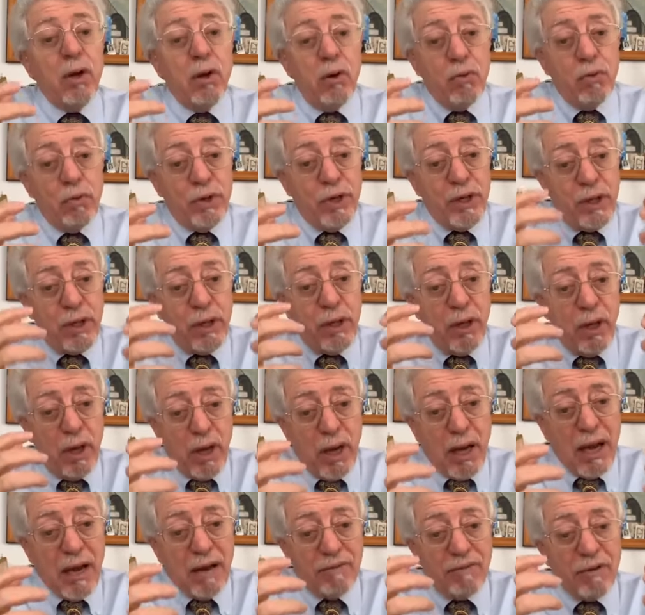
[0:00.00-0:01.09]
we
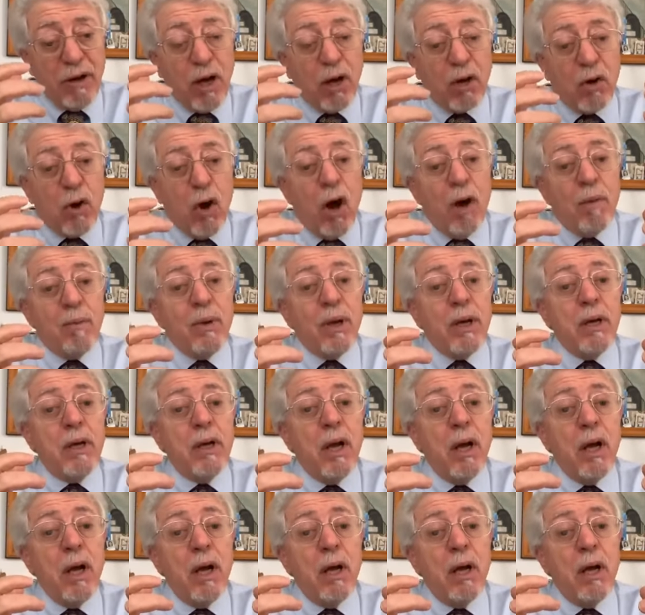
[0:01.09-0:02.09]
have a common